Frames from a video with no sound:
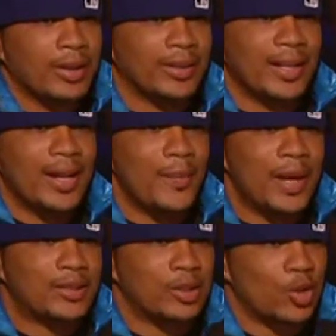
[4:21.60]
The thing that
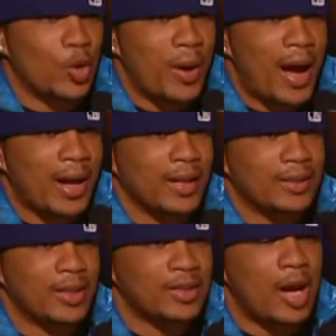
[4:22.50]
makes this group
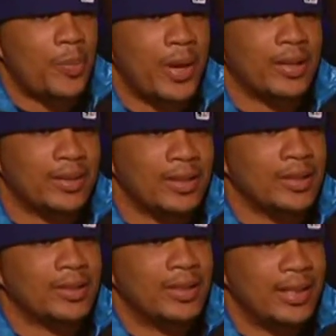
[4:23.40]
hot is that y'all pay
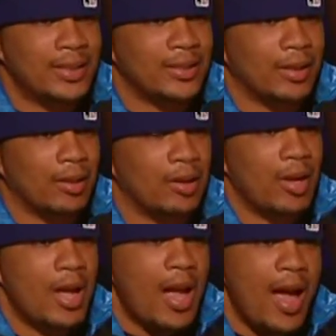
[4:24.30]
attention to
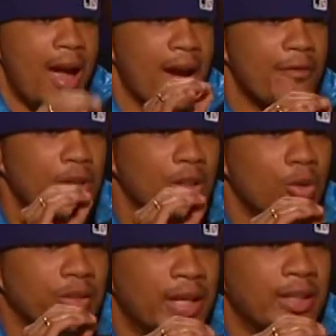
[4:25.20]
detail. Every
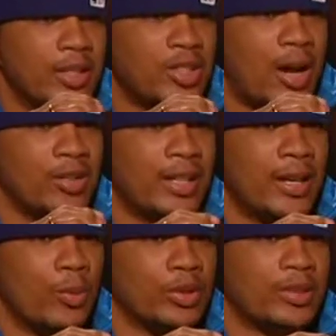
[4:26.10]
little thing that y'all
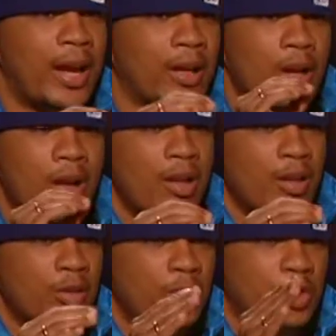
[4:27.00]
did was like
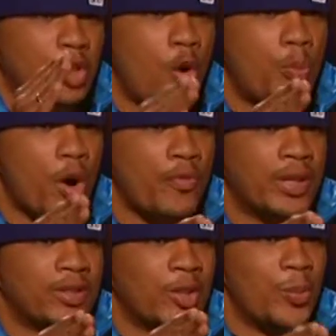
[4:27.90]
so
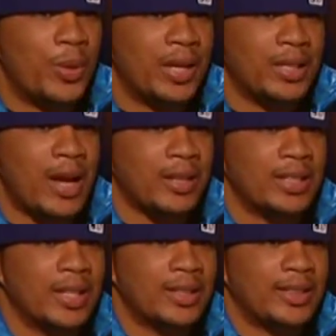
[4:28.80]
perfect to the beat.
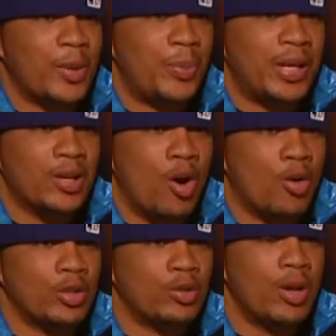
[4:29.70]
Y'all didn't let the beat
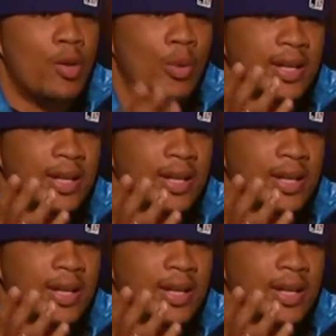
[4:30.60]
own you.